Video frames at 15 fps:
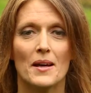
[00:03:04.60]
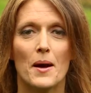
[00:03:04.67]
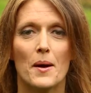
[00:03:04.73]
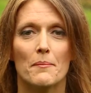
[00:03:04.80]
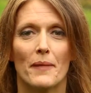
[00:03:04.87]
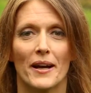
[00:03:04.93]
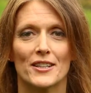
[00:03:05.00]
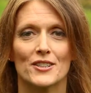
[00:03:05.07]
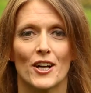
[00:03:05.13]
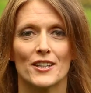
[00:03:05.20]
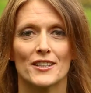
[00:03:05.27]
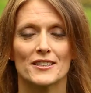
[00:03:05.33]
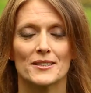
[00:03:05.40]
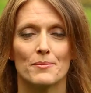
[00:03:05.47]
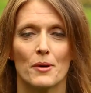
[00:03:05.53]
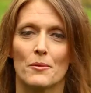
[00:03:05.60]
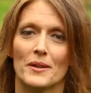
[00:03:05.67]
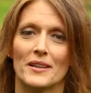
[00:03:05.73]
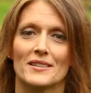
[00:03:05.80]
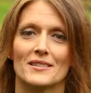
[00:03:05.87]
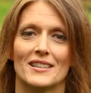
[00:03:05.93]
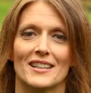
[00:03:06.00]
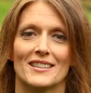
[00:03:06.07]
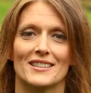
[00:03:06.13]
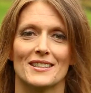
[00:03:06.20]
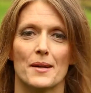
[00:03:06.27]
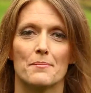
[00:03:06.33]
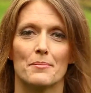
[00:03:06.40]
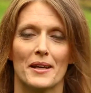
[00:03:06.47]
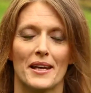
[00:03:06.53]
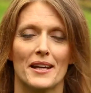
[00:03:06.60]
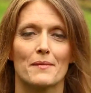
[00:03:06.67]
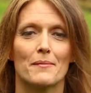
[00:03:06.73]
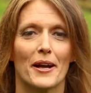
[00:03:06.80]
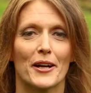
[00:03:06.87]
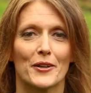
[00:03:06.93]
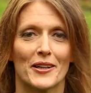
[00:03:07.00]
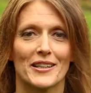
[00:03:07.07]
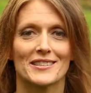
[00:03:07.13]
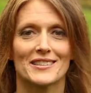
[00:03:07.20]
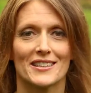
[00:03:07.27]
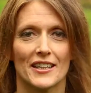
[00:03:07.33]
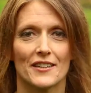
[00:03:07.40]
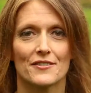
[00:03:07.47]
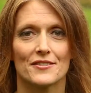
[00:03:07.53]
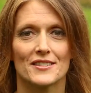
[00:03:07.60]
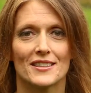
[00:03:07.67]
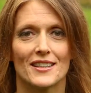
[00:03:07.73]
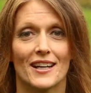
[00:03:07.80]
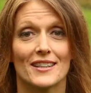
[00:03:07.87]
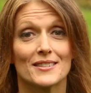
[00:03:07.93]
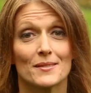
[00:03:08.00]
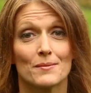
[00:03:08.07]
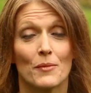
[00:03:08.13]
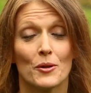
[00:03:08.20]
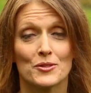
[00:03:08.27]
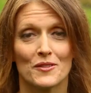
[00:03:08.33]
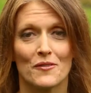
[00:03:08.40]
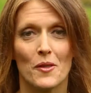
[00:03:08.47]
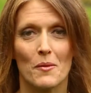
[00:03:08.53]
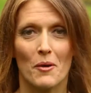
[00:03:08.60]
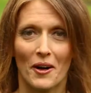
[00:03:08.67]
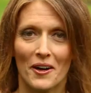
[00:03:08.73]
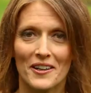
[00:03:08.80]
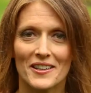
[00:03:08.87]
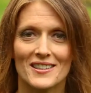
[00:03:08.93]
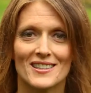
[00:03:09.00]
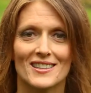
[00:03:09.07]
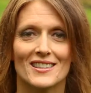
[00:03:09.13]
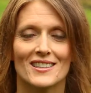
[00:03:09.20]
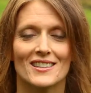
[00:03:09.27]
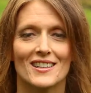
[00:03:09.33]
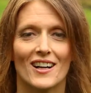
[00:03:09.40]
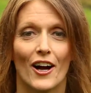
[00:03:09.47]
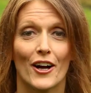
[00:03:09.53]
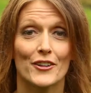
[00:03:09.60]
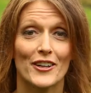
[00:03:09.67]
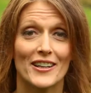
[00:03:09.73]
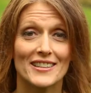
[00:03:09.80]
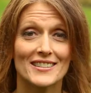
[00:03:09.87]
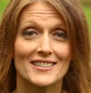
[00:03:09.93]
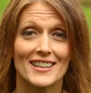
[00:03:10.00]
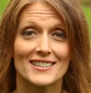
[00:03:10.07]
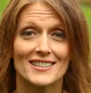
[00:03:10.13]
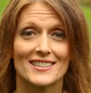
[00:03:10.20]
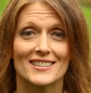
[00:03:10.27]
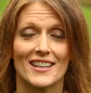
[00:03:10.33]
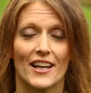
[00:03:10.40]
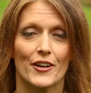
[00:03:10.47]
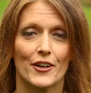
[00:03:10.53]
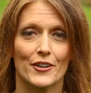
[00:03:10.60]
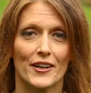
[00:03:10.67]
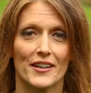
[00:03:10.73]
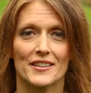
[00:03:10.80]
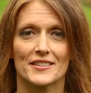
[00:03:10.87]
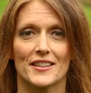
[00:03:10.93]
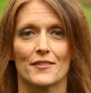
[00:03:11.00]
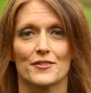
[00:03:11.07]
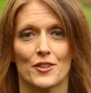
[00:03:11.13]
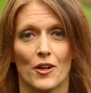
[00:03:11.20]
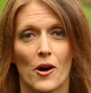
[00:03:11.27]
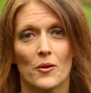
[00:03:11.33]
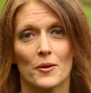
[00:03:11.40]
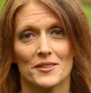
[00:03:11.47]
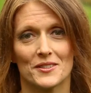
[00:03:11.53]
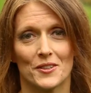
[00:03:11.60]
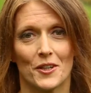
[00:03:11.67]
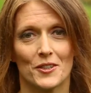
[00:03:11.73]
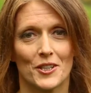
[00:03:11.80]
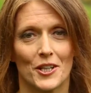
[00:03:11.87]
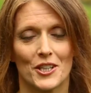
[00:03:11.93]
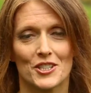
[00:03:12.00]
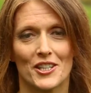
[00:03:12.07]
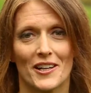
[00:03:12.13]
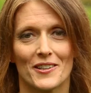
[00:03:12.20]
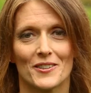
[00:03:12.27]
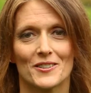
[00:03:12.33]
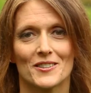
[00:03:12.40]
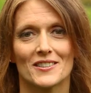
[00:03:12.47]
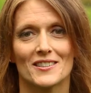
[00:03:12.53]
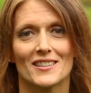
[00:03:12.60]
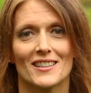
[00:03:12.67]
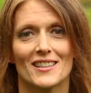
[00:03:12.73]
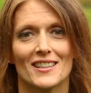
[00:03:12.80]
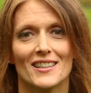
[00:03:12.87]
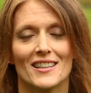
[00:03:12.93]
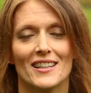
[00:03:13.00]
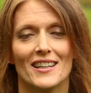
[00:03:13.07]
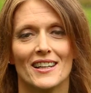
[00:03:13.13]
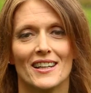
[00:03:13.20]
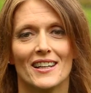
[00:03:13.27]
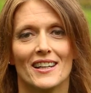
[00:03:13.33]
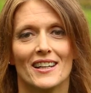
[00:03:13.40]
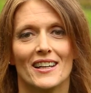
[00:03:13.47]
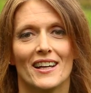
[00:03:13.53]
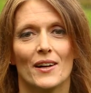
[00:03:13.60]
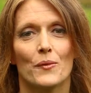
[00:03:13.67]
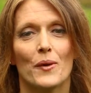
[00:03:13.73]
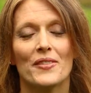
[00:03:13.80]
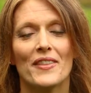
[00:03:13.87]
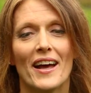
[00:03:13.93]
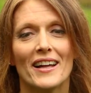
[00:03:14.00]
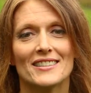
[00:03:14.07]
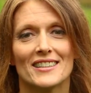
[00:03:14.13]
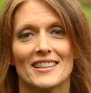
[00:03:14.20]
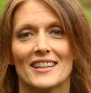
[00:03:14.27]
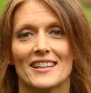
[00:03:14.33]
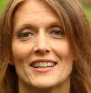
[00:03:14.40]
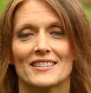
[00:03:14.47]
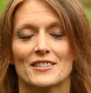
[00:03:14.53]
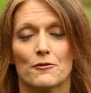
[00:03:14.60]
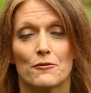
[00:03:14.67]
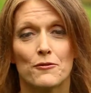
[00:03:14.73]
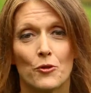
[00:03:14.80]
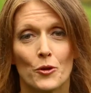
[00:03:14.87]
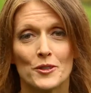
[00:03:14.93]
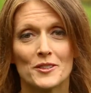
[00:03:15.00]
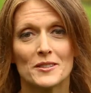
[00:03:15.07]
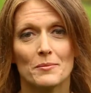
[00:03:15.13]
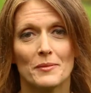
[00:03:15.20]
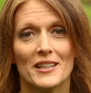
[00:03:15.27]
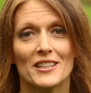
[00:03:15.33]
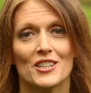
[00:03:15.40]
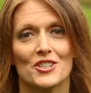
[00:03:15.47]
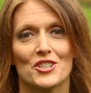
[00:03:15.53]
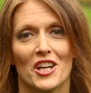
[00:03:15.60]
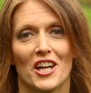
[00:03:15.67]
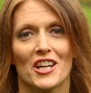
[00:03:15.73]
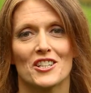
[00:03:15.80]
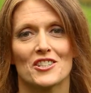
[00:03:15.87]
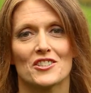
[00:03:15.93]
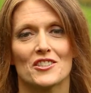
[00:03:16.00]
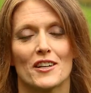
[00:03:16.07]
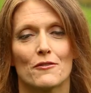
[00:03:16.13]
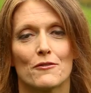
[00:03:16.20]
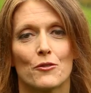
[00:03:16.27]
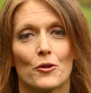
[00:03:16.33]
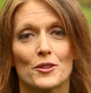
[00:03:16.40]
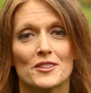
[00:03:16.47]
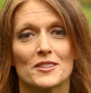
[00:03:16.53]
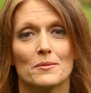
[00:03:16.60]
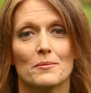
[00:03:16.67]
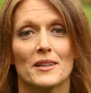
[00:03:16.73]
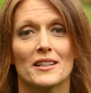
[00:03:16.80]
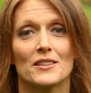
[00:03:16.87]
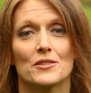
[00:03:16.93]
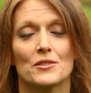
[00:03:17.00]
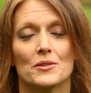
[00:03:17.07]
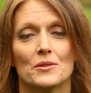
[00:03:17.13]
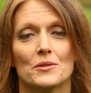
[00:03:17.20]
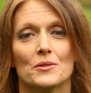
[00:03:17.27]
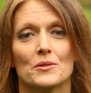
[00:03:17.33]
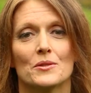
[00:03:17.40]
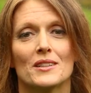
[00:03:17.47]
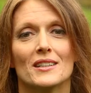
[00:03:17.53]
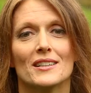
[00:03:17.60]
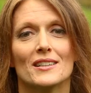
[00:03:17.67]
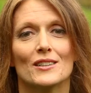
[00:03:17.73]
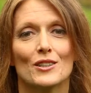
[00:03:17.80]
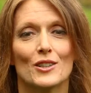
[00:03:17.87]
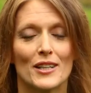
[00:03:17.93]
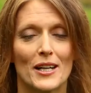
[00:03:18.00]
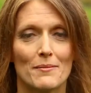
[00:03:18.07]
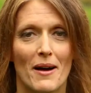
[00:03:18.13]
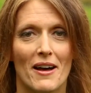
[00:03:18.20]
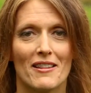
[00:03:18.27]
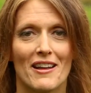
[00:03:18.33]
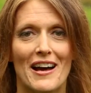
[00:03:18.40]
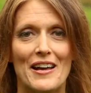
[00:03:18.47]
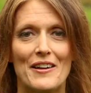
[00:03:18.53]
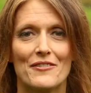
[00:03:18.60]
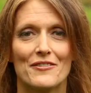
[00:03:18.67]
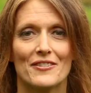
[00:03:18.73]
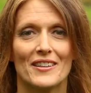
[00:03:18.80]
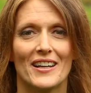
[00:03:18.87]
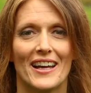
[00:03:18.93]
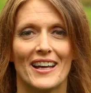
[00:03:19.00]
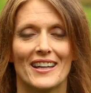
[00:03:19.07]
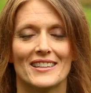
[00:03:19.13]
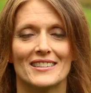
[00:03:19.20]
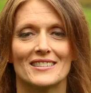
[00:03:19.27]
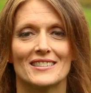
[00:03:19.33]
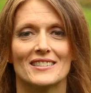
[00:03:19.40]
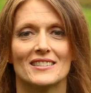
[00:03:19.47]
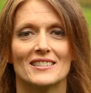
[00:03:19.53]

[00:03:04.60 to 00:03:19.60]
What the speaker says: My darkest moment ended up being my greatest gift, as most of them are. Our greatest lessons and our greatest gifts are always in our dark shadows. And what that did is it forced me to change. It forced me to look at my life and